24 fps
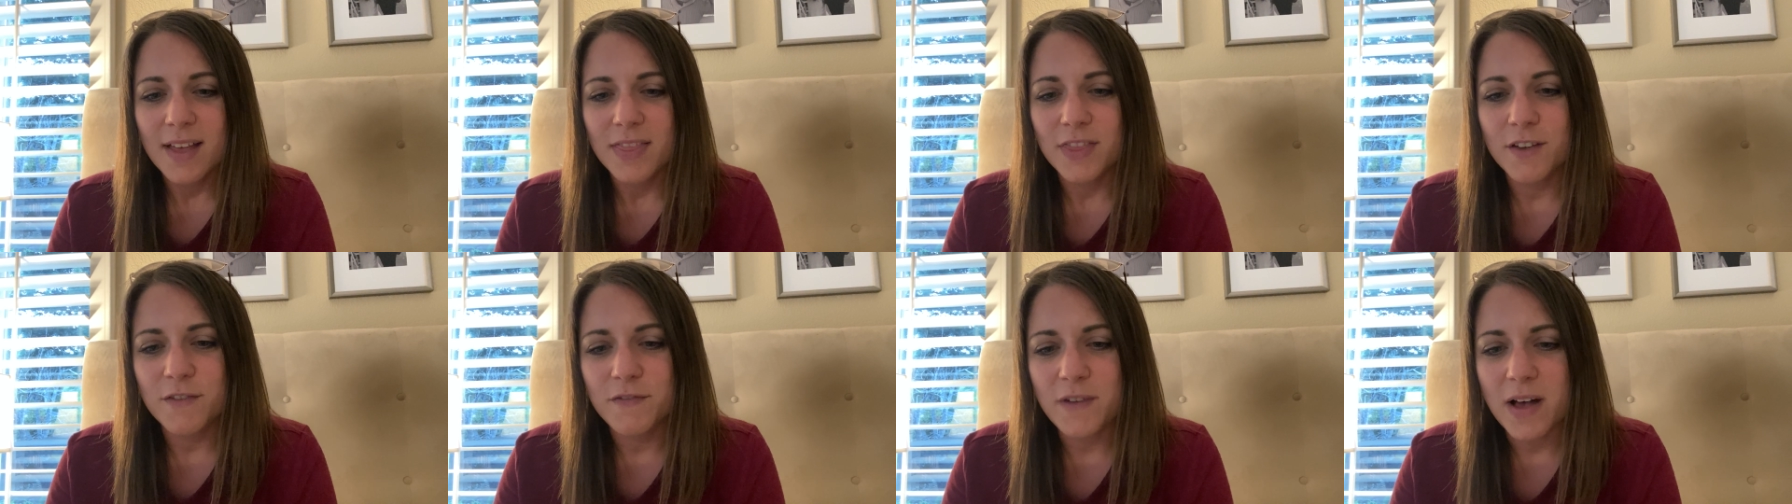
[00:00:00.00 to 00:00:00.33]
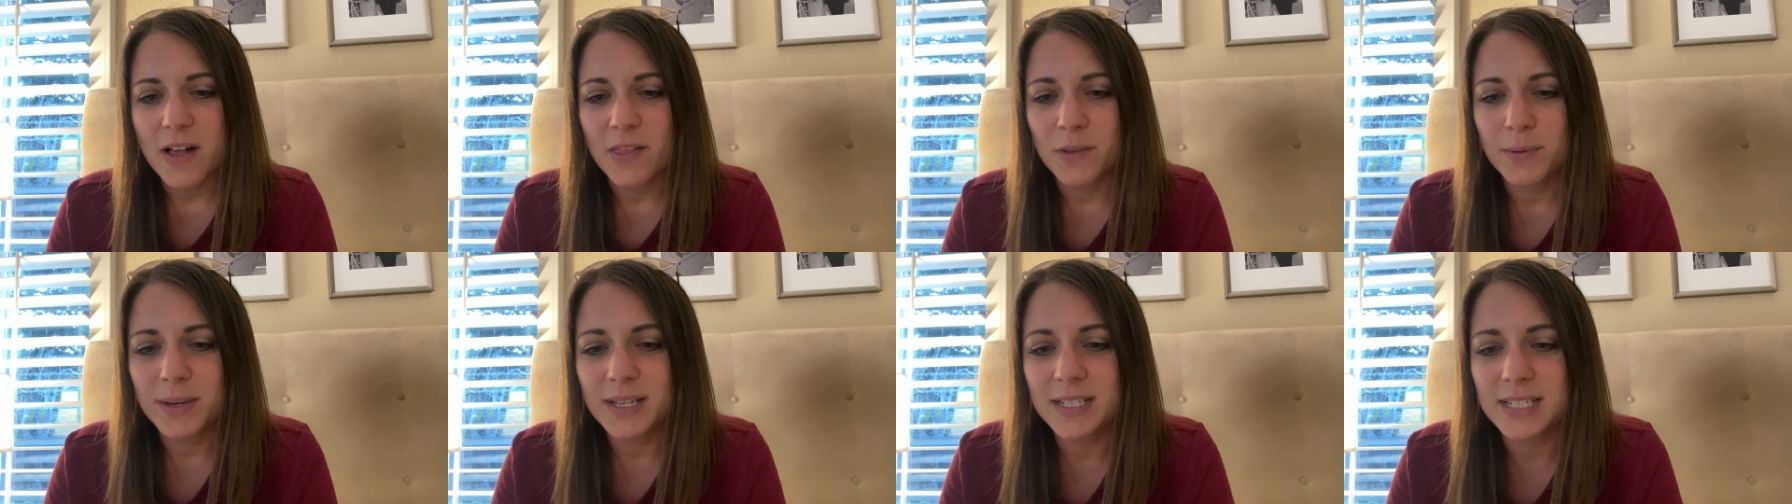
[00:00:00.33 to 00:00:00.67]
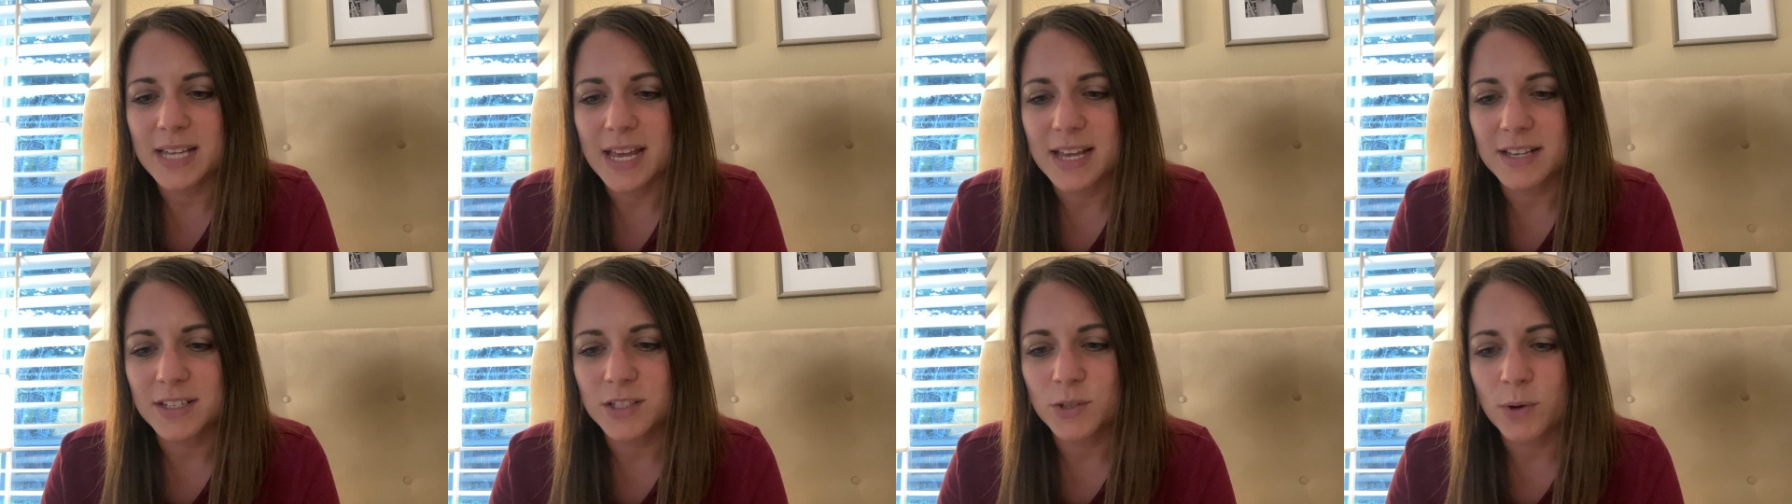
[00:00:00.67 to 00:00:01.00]
The following
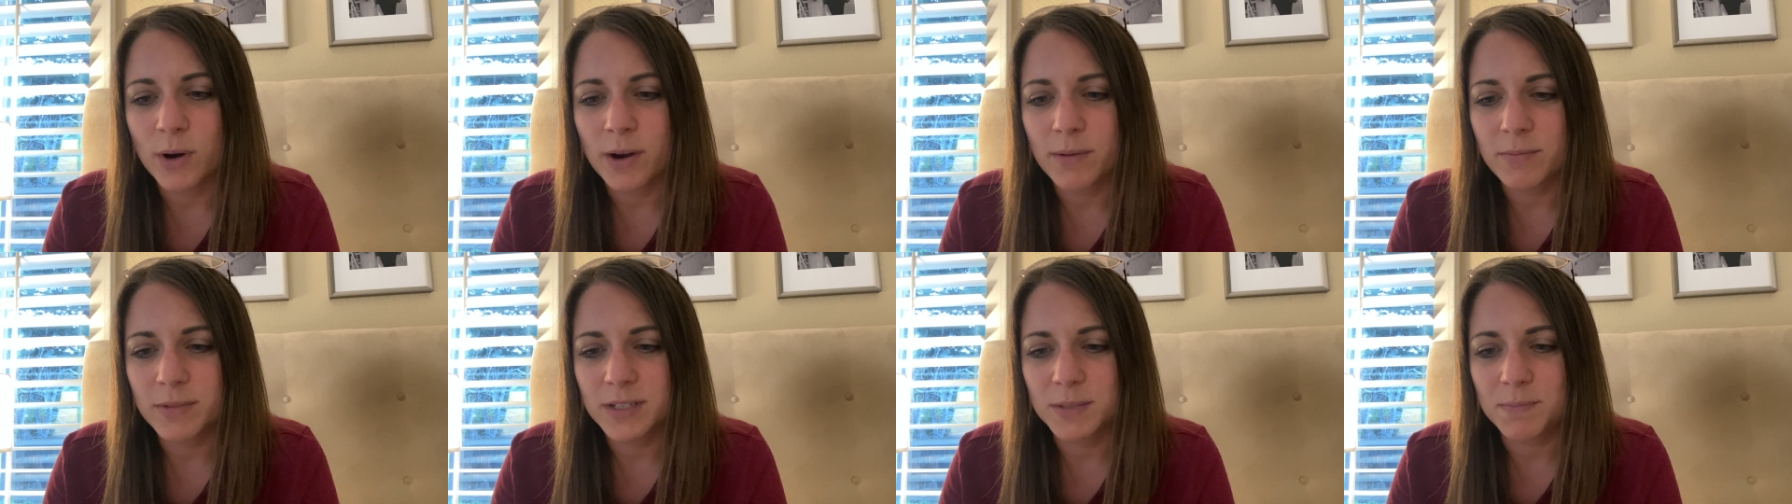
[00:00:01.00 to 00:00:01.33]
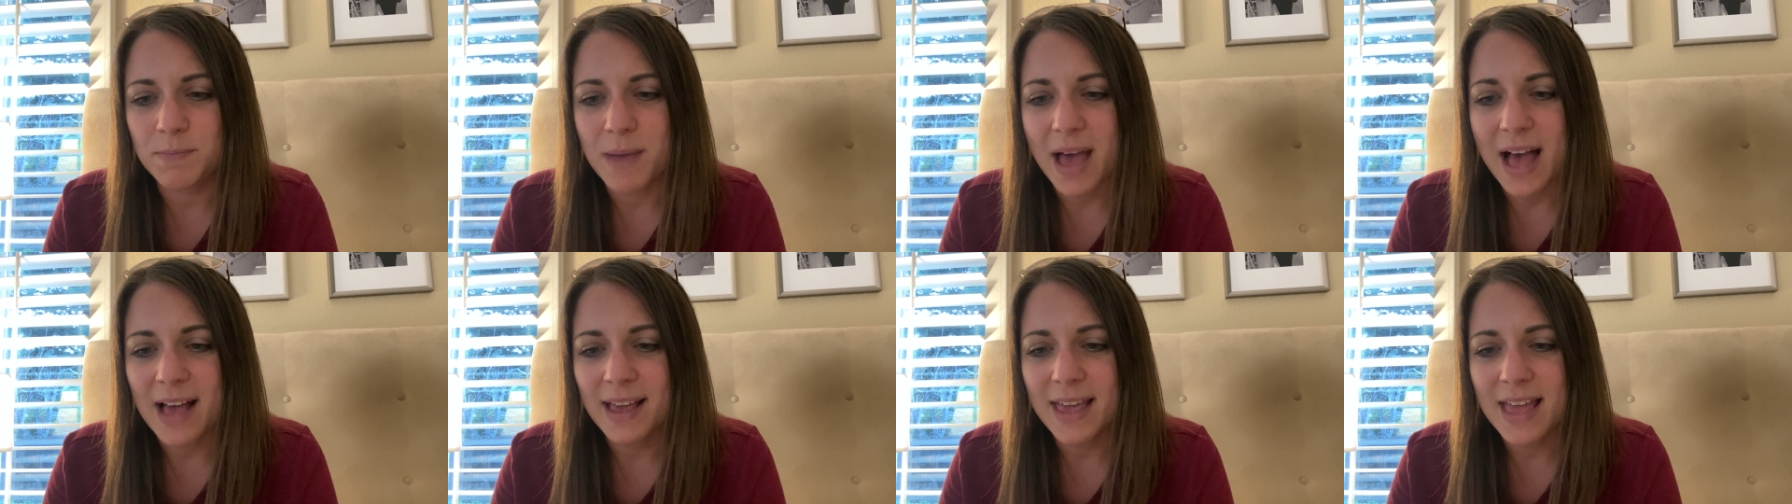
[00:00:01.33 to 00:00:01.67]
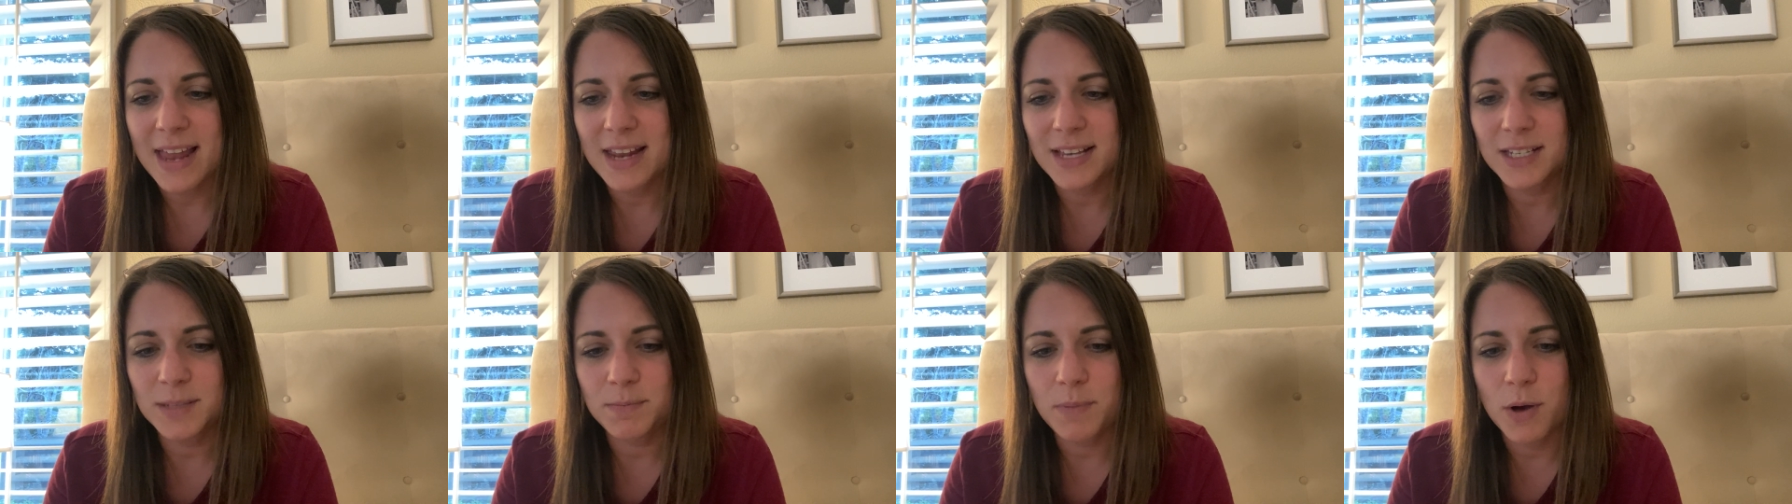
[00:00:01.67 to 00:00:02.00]
day, Soren was back
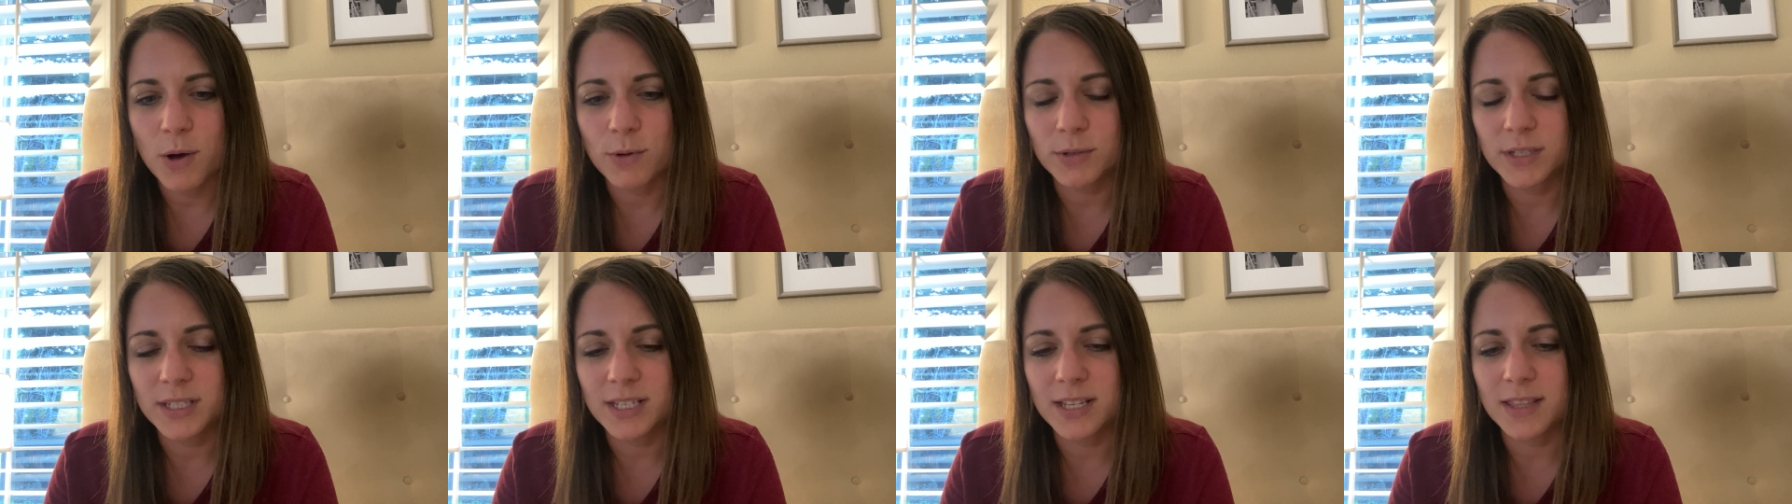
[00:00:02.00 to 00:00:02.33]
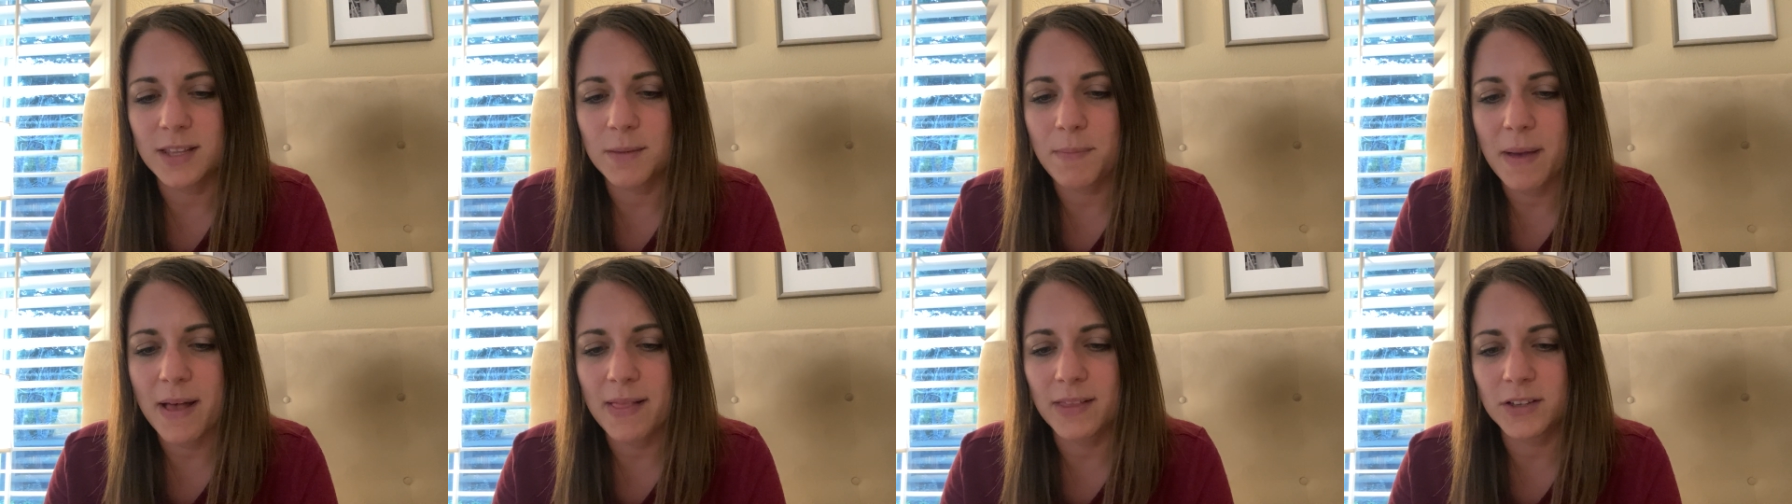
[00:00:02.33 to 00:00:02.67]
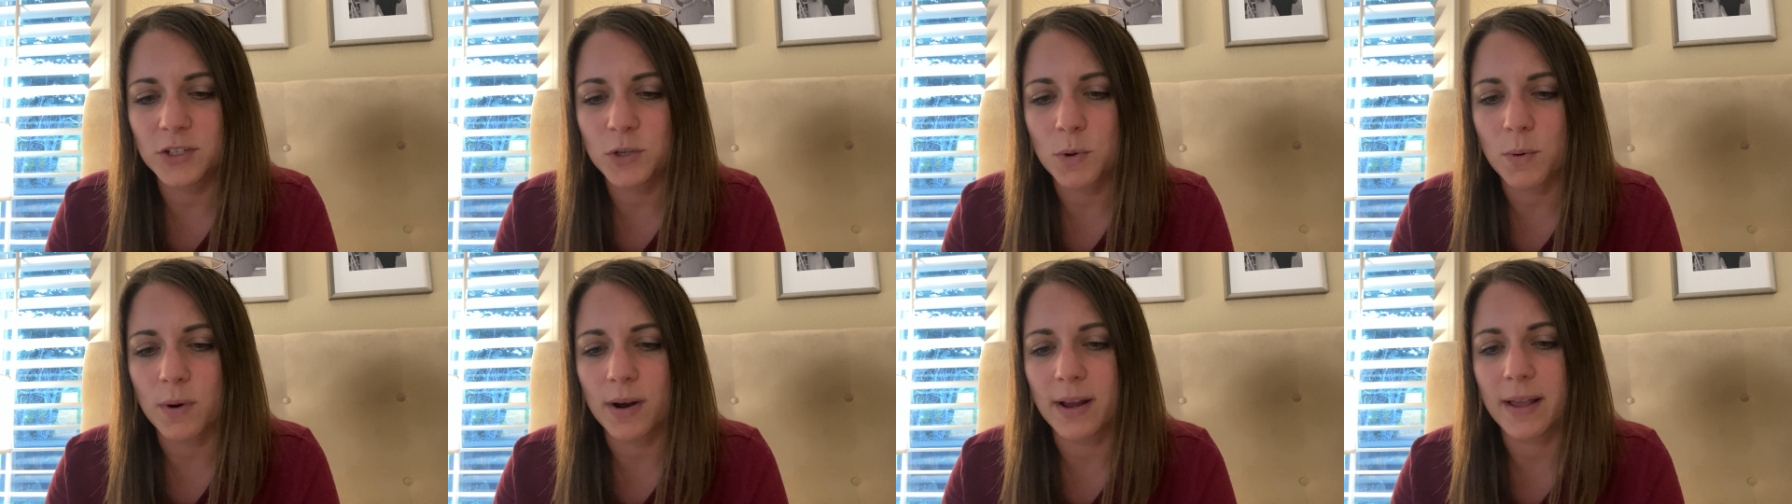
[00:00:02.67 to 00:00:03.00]
at his post in the
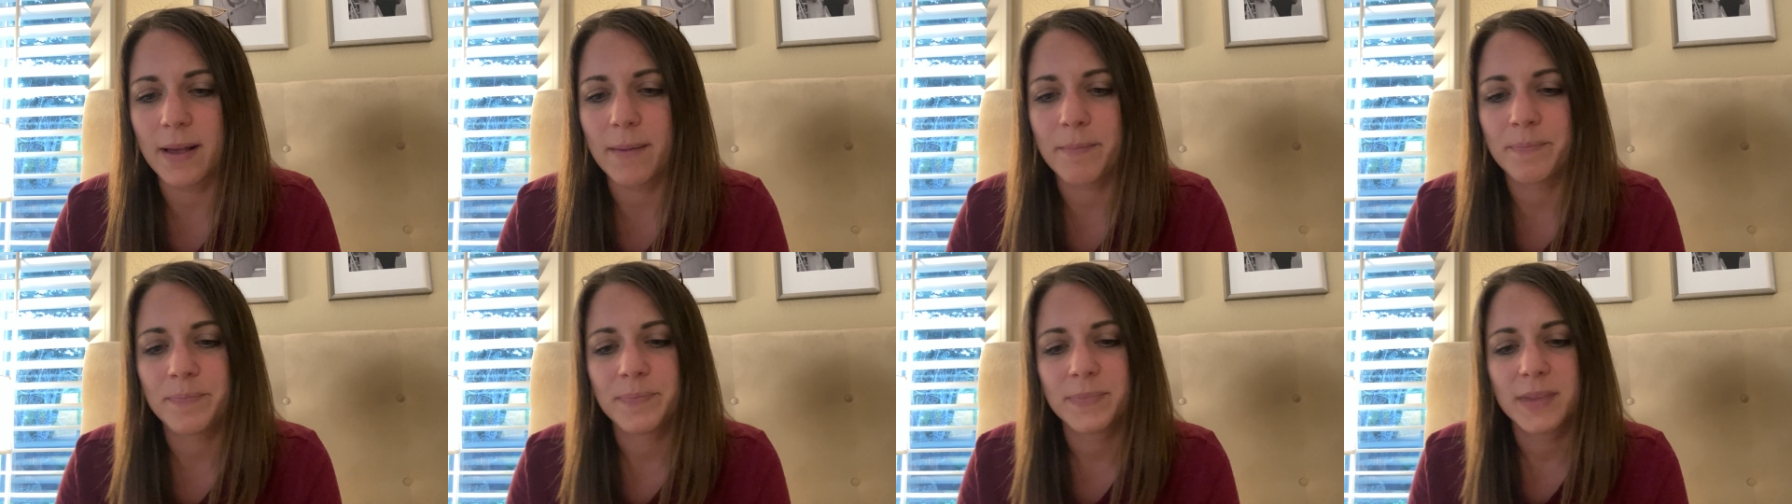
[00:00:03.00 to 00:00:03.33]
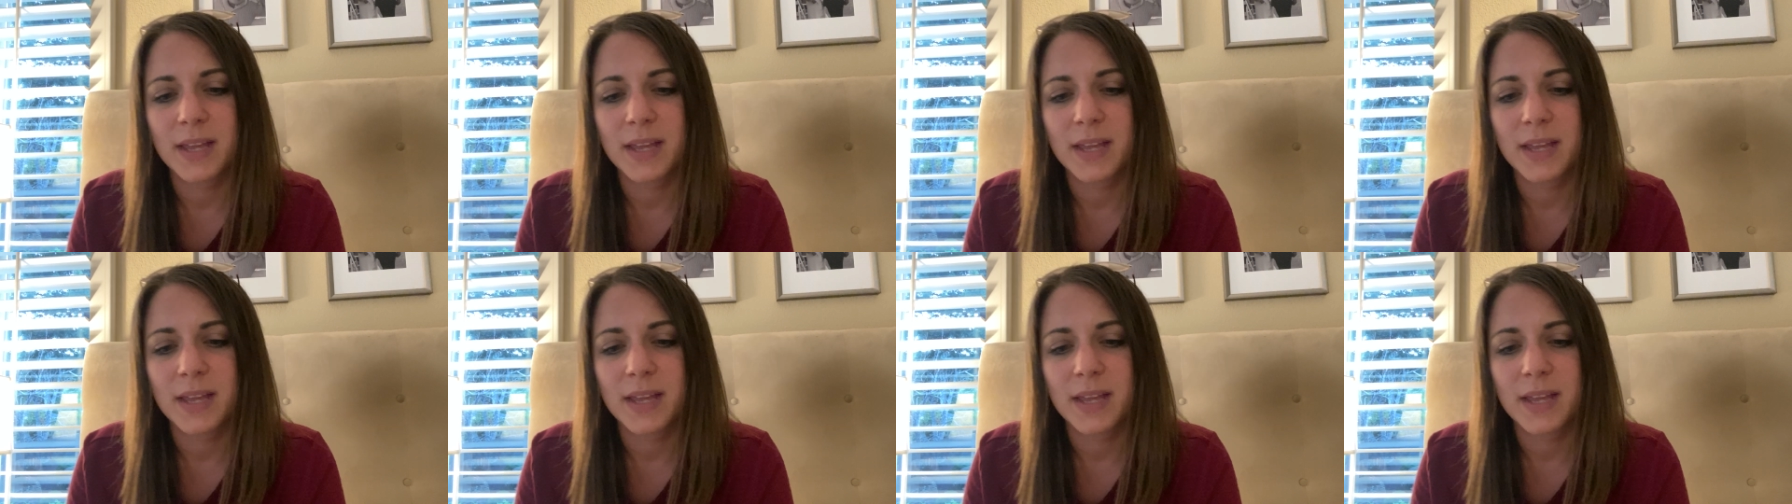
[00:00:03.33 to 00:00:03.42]
Pelletorium.